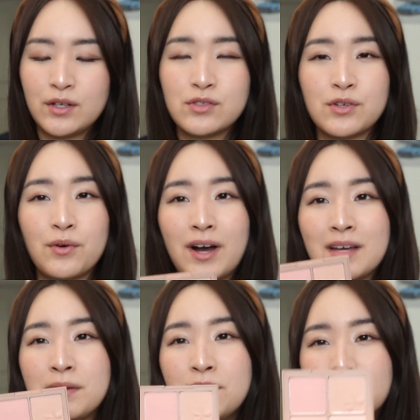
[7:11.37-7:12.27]
So I've
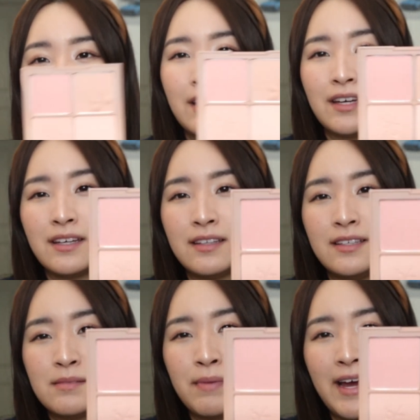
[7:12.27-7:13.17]
been really liking
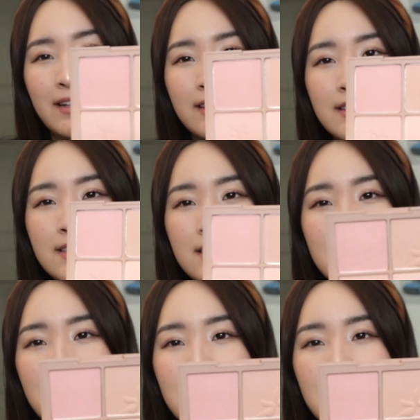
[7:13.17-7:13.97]
these palettes.